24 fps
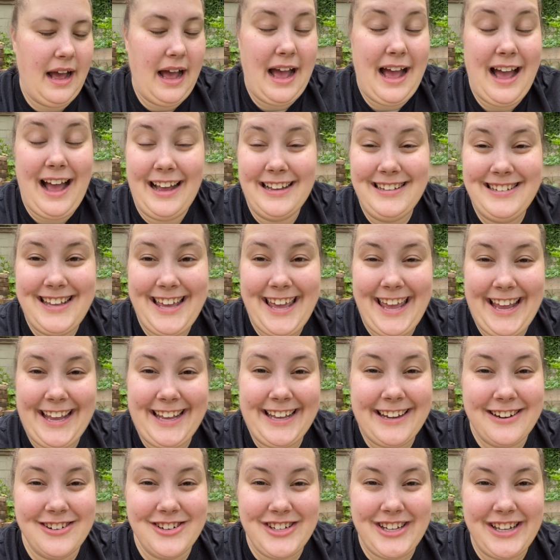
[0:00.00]
I can't
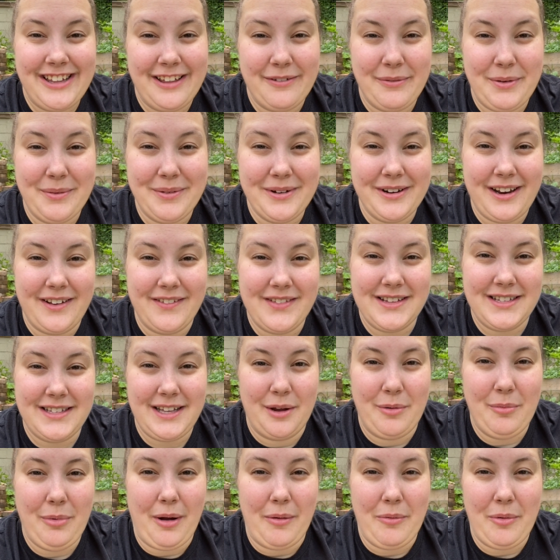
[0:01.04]
guarantee that we wouldn't have the
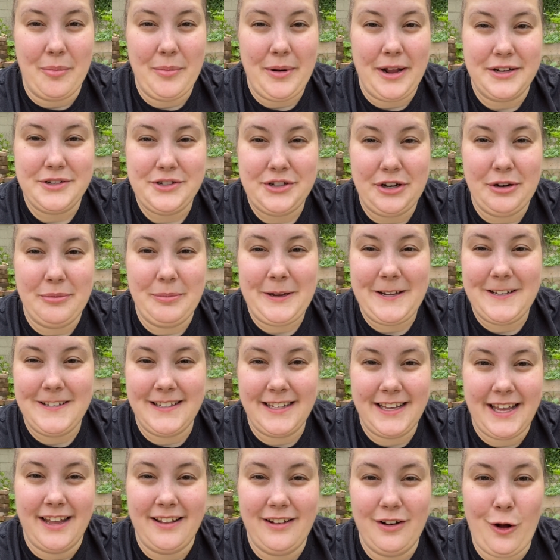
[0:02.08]
same problem next year because
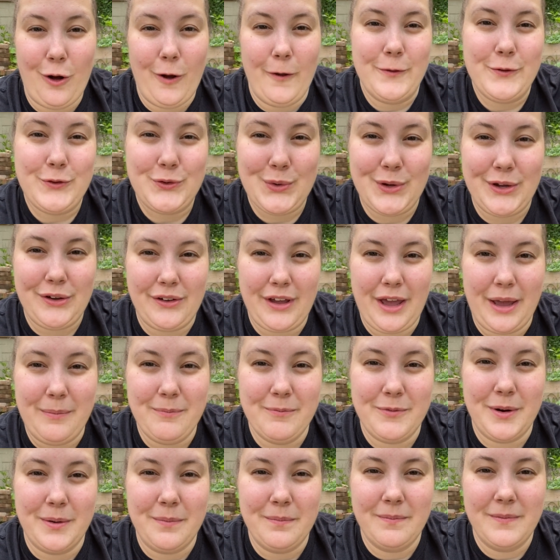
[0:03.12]
again, all the soil came
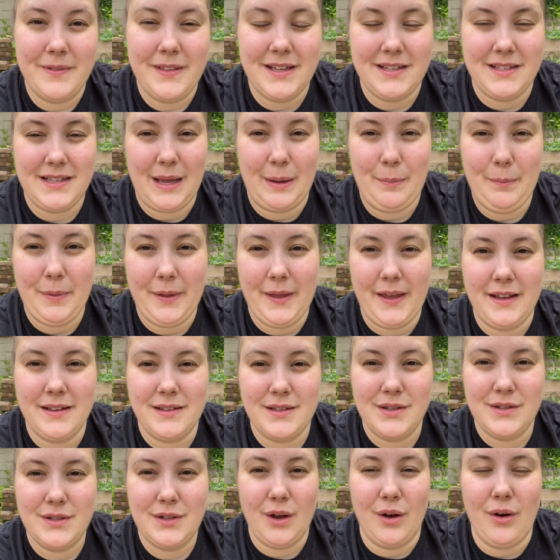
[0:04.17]
from the same place.
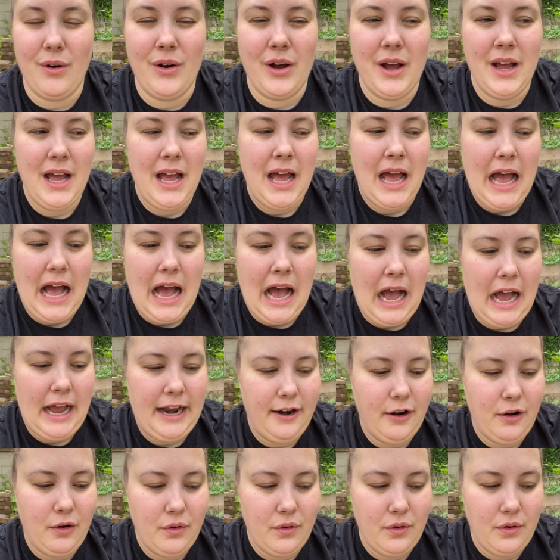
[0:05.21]
So
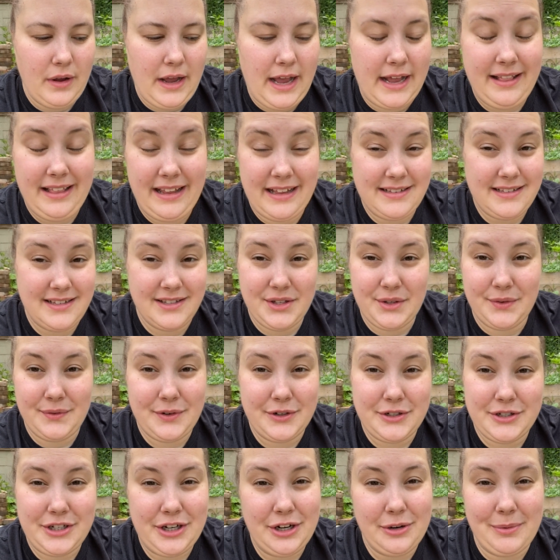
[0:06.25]
and this is the
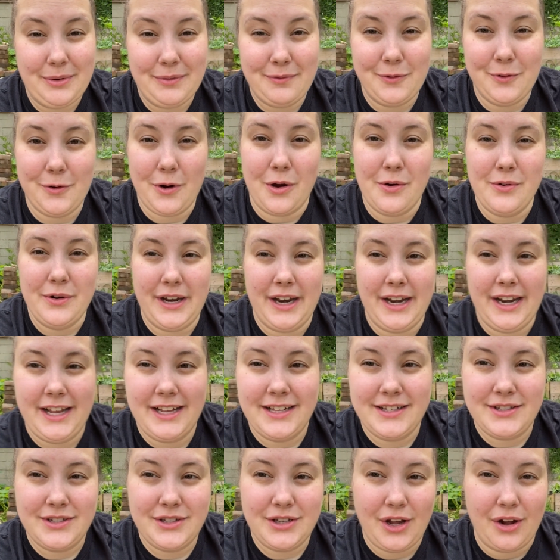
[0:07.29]
first year we've grown in
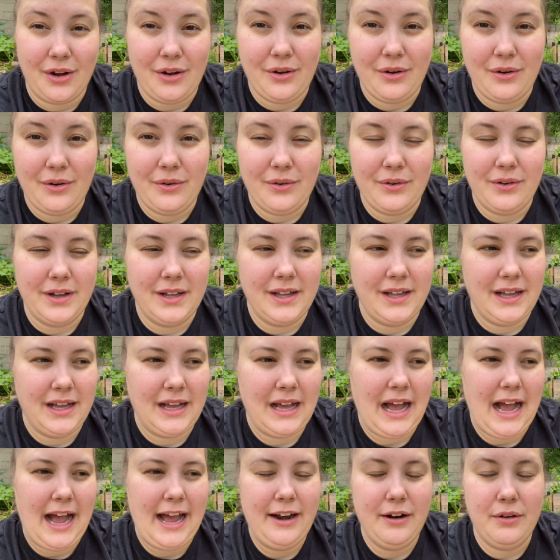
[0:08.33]
it. So
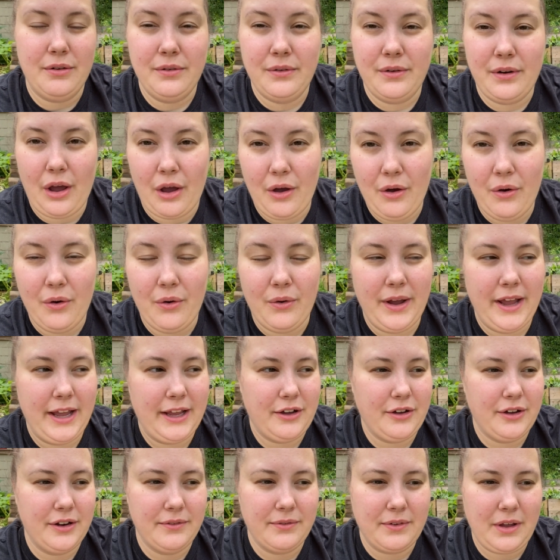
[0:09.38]
I don't know, it
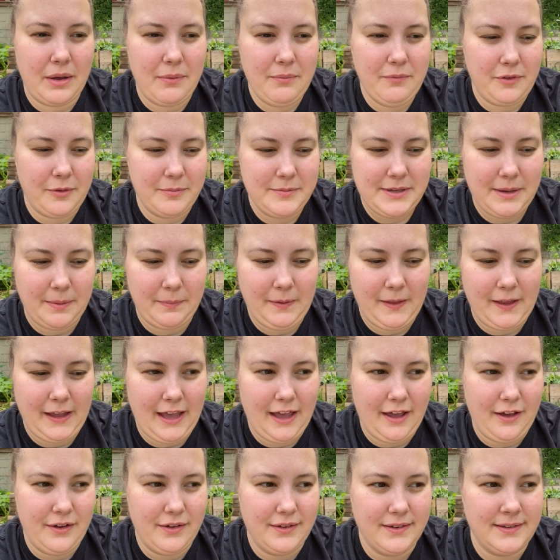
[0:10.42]
could have come from something
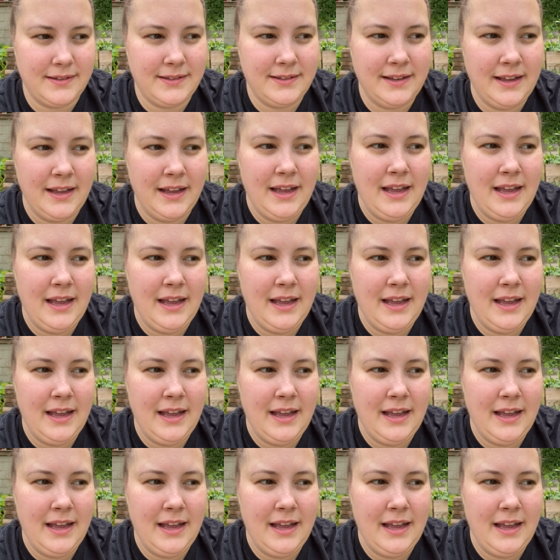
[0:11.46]
else.